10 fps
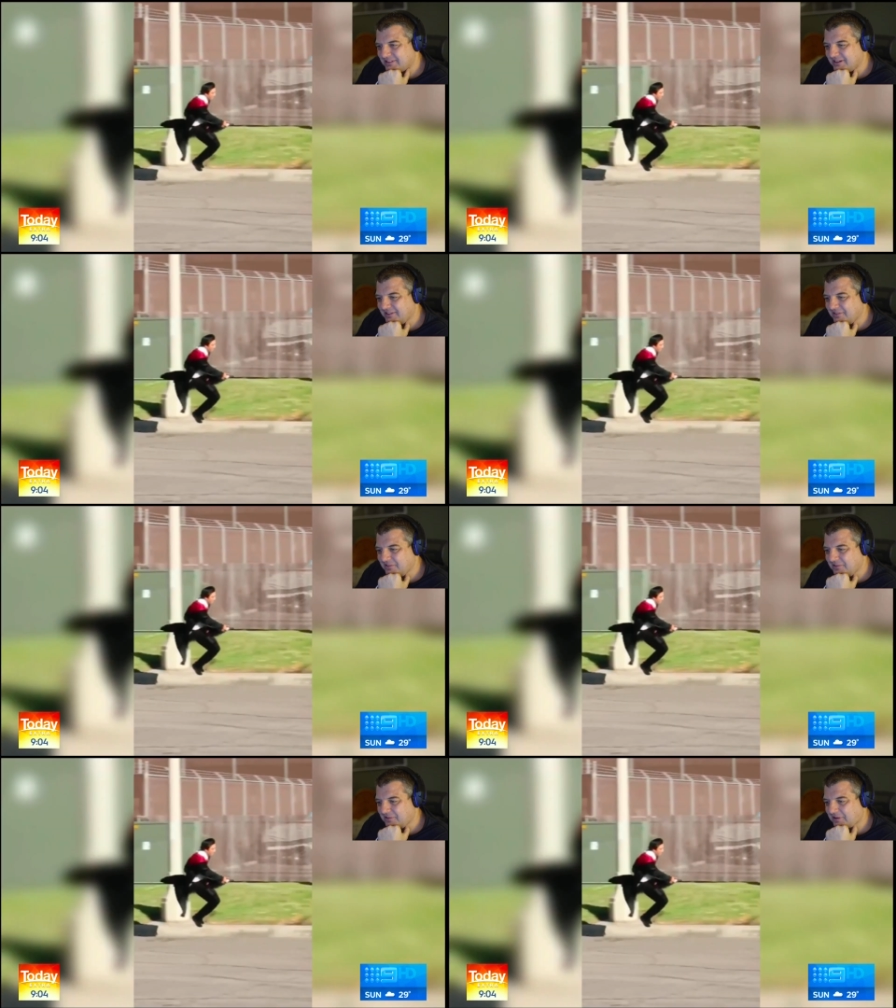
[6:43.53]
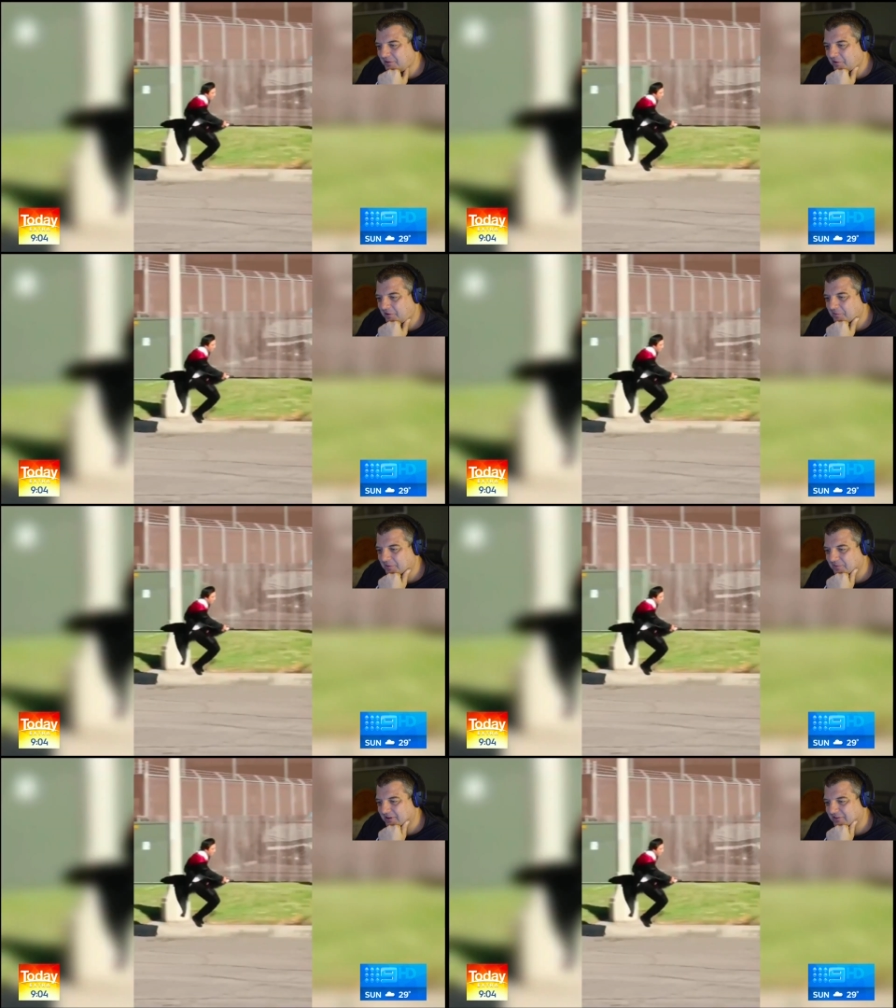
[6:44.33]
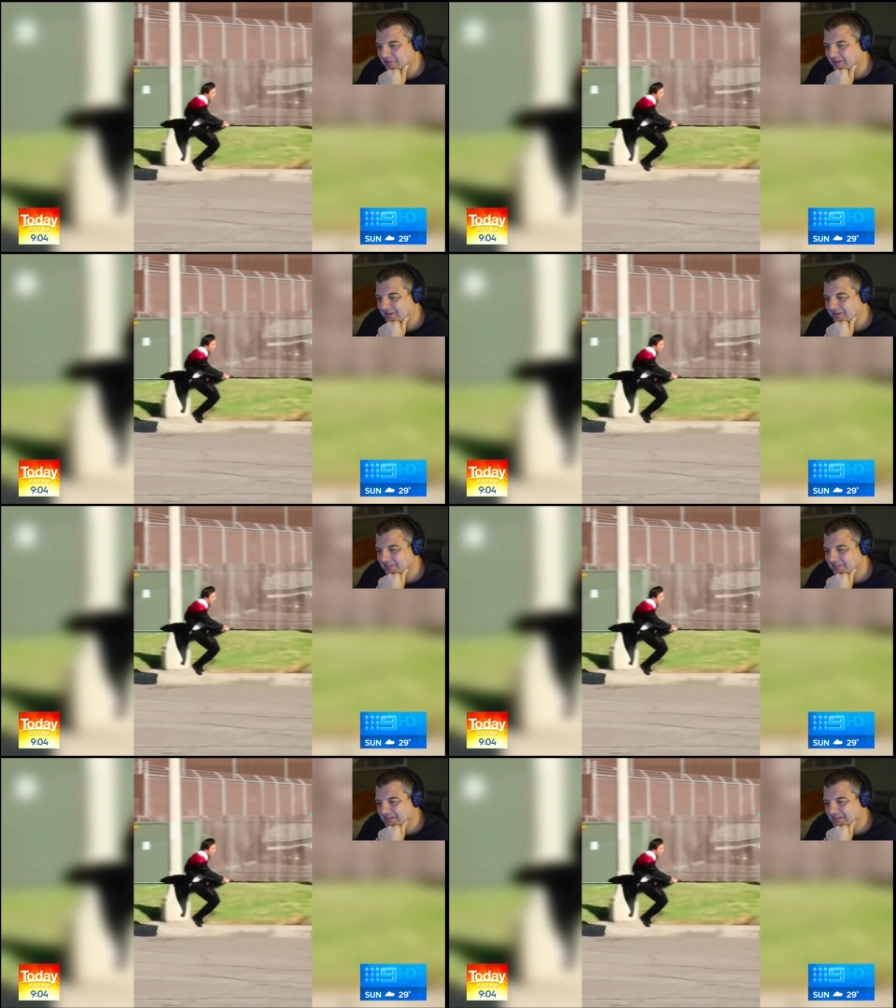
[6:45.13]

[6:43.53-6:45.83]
There you go. That's probably the best way to see it.